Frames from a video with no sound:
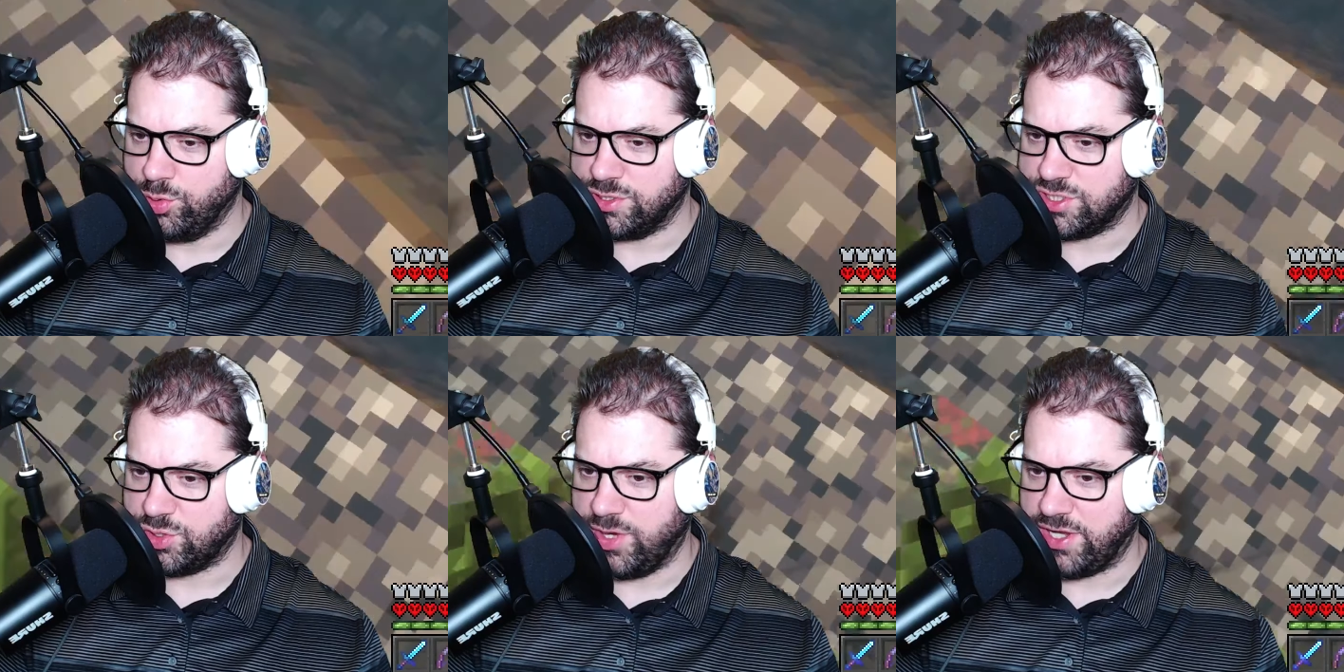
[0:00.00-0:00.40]

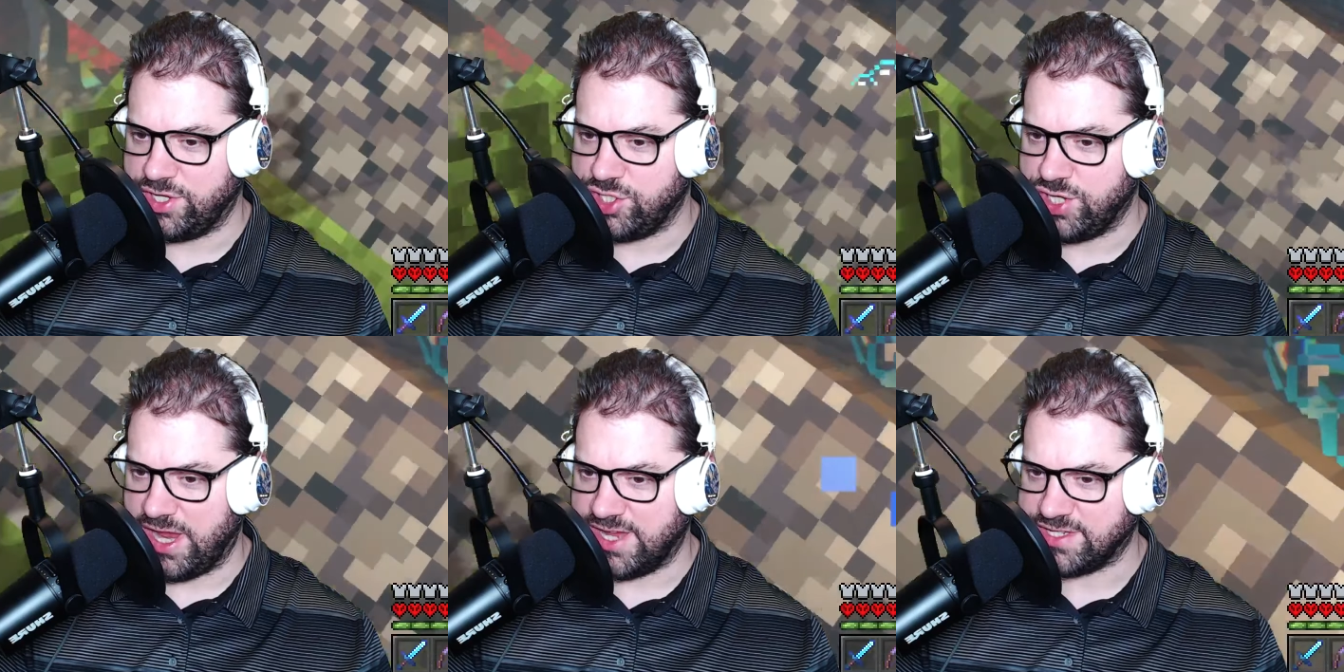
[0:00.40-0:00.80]

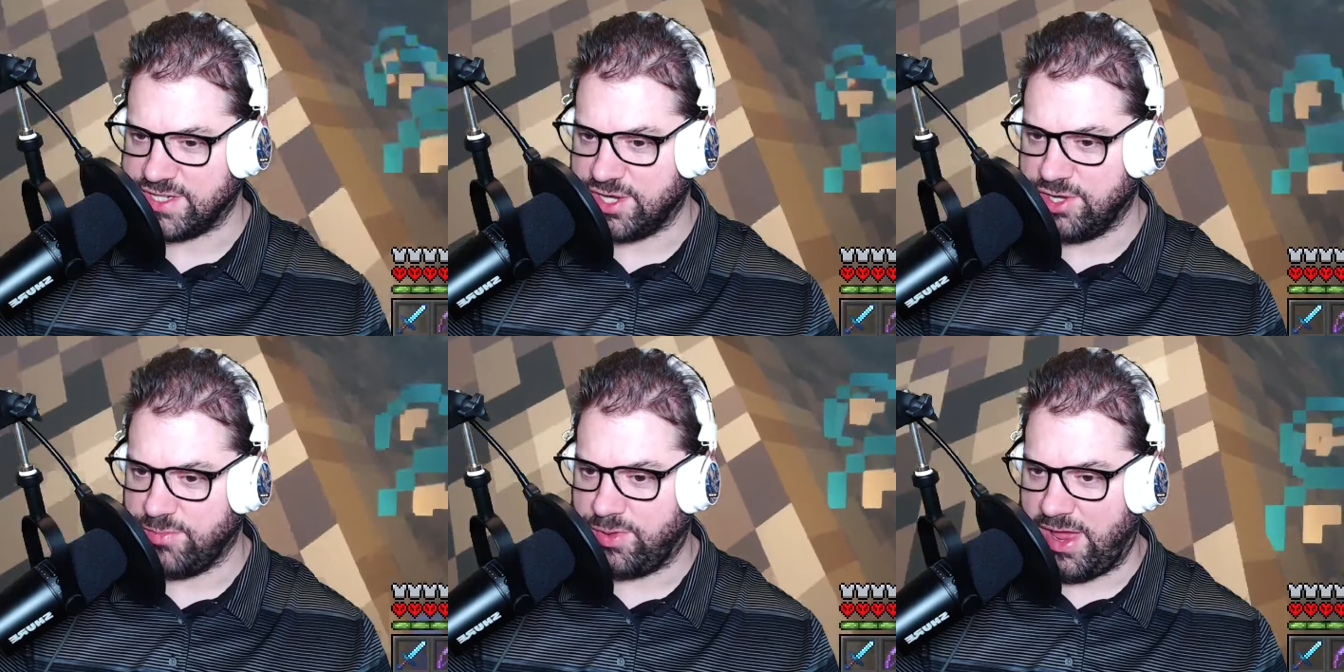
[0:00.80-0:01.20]
Twitch as a
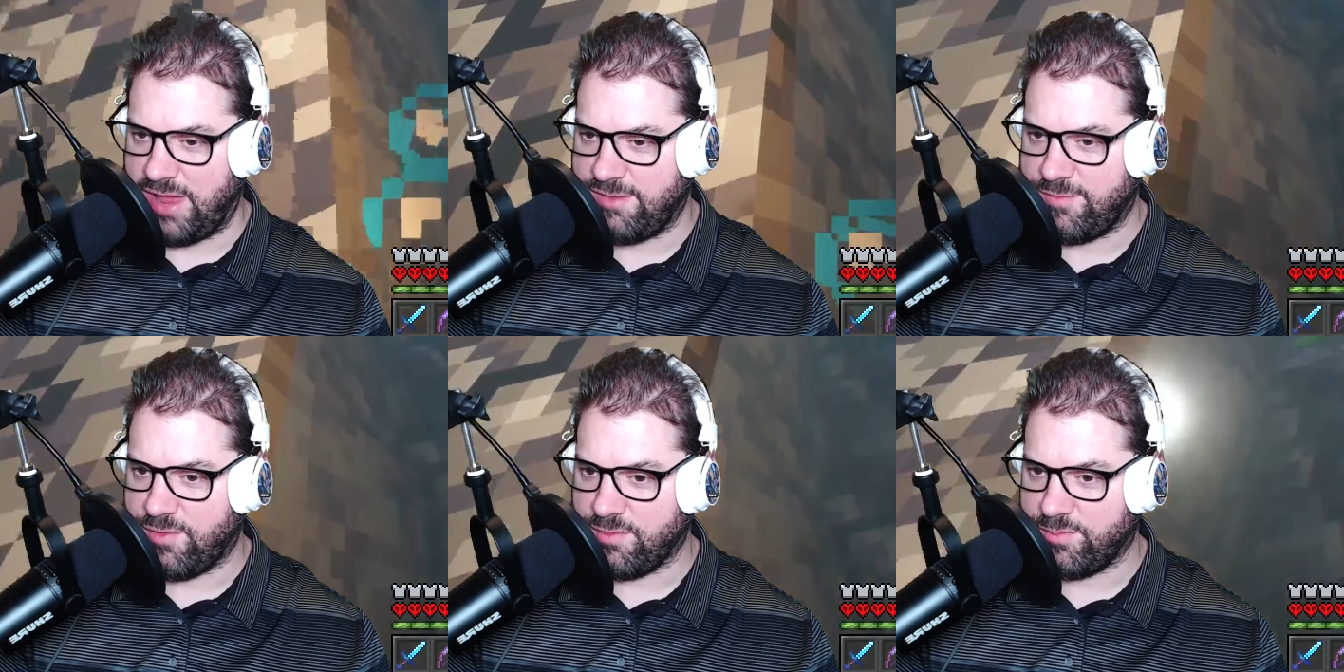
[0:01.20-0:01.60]
good
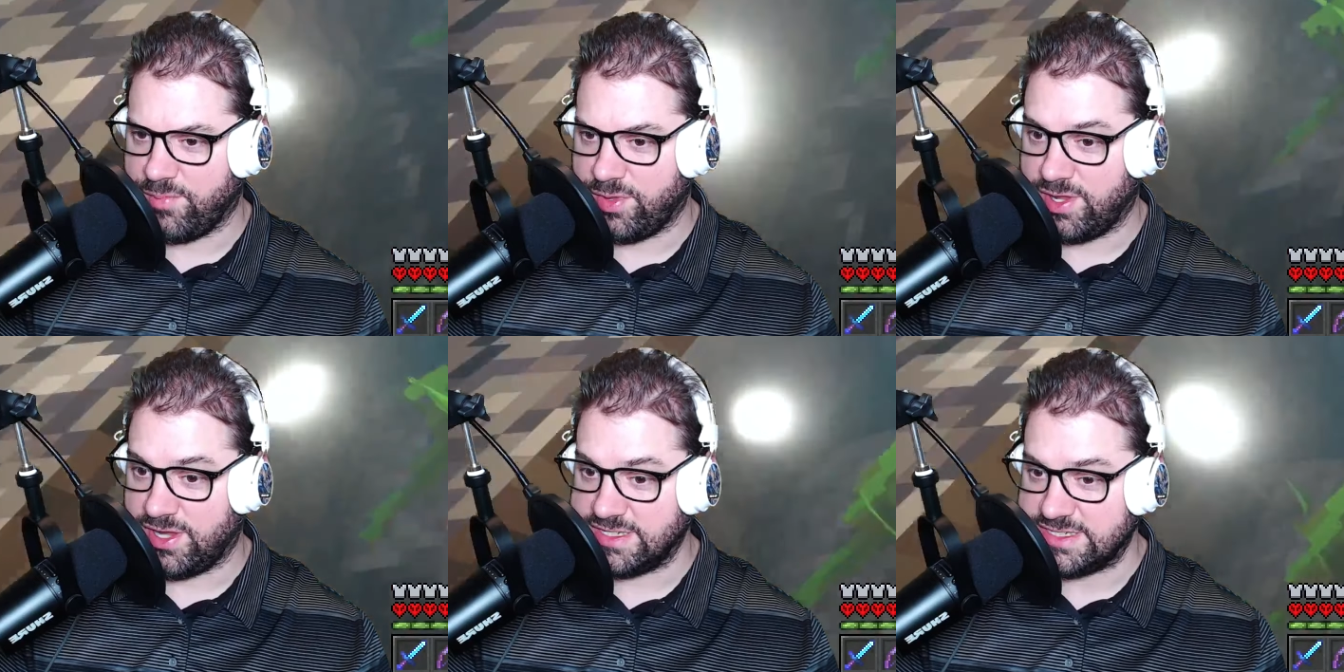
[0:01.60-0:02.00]
platform.
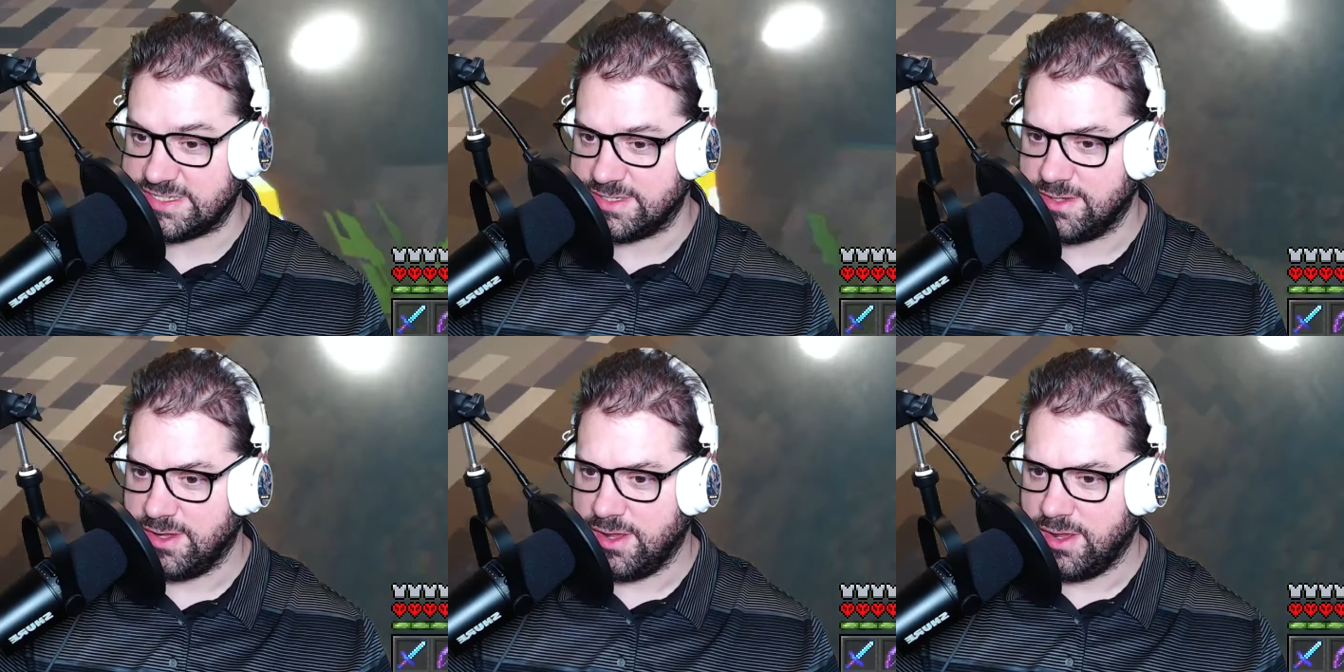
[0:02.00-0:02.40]
Plus,